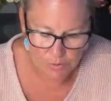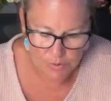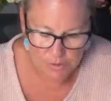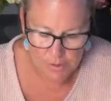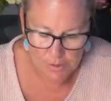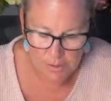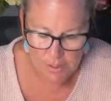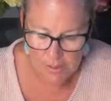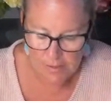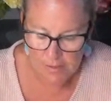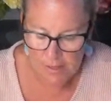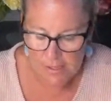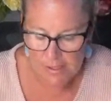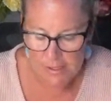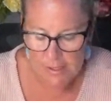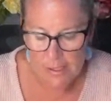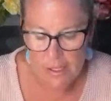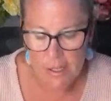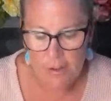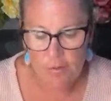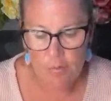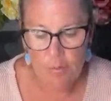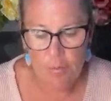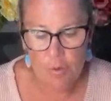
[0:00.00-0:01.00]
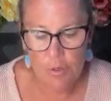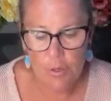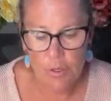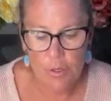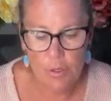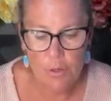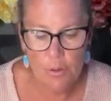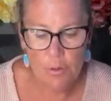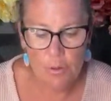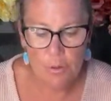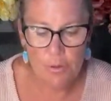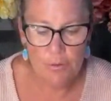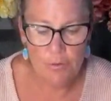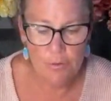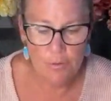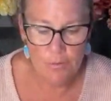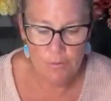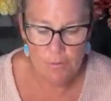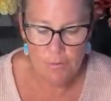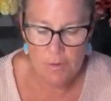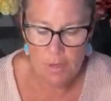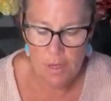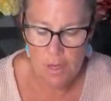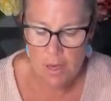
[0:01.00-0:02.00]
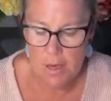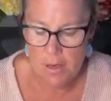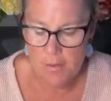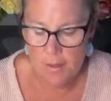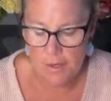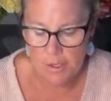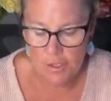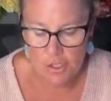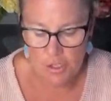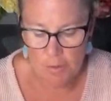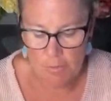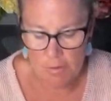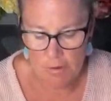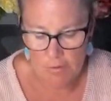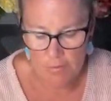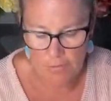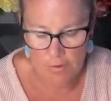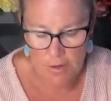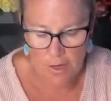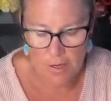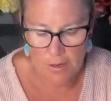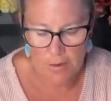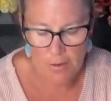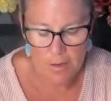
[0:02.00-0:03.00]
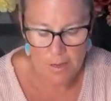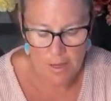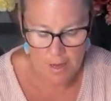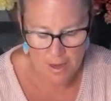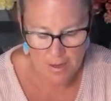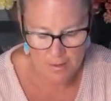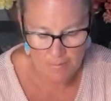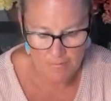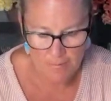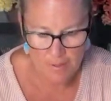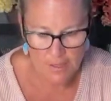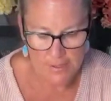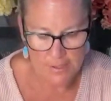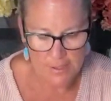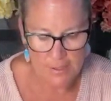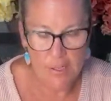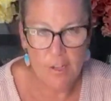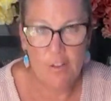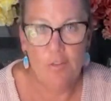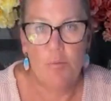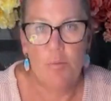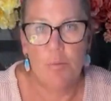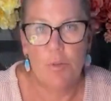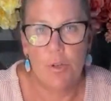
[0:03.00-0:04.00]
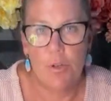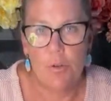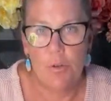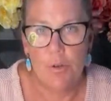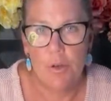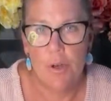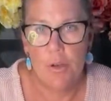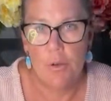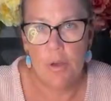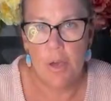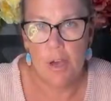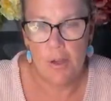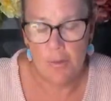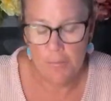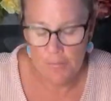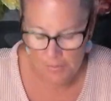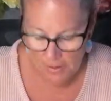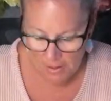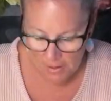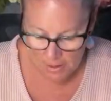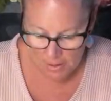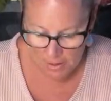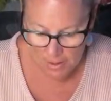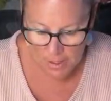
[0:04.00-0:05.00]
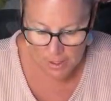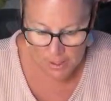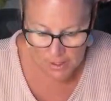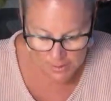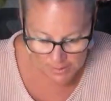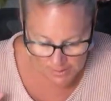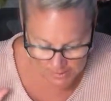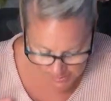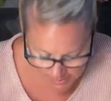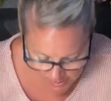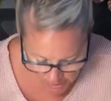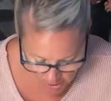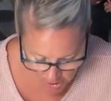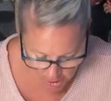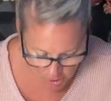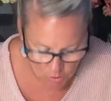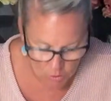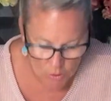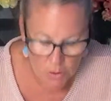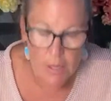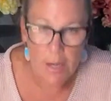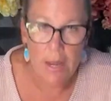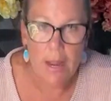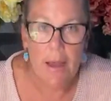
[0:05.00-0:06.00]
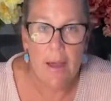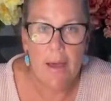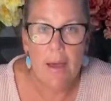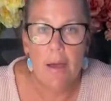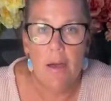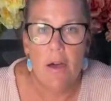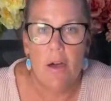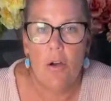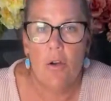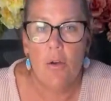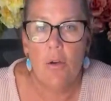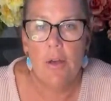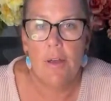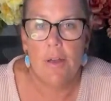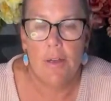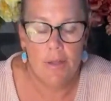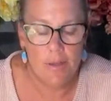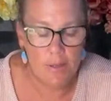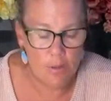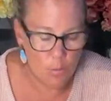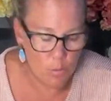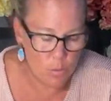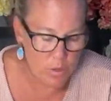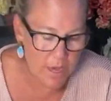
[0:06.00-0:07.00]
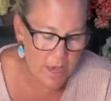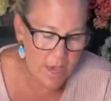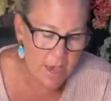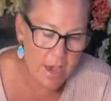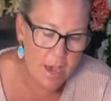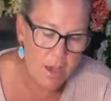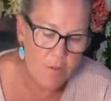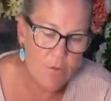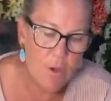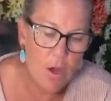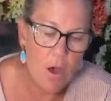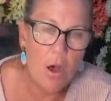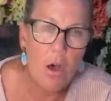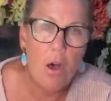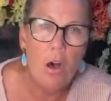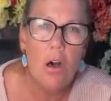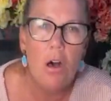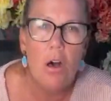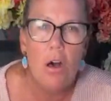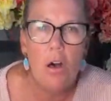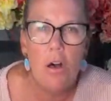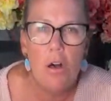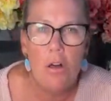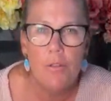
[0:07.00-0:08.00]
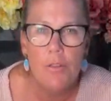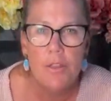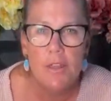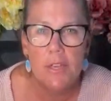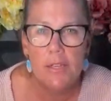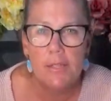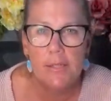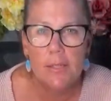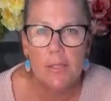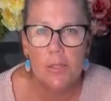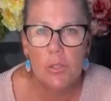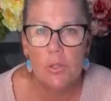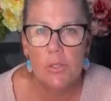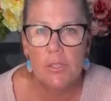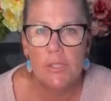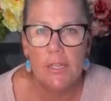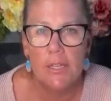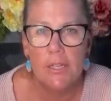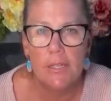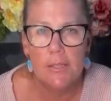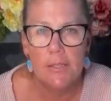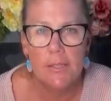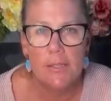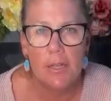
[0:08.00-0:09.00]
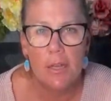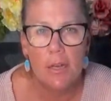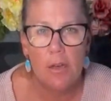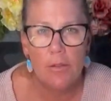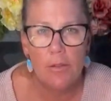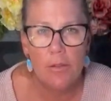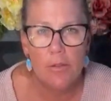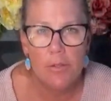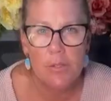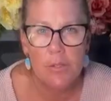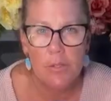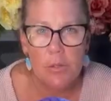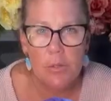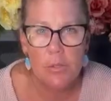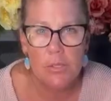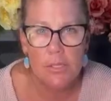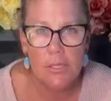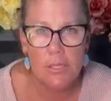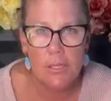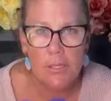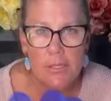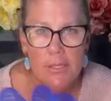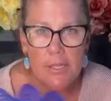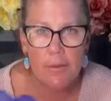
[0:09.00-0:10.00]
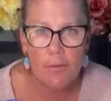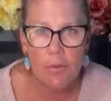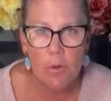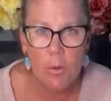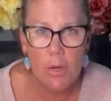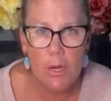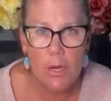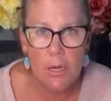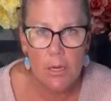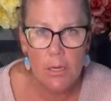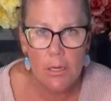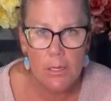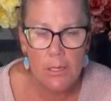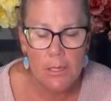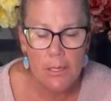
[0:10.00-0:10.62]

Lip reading: Do you think that's enough blue? Yeah, that should be fine. Yeah, that's enough blue. Okay. So now we have all these loose ends. See all those loose ends everywhere?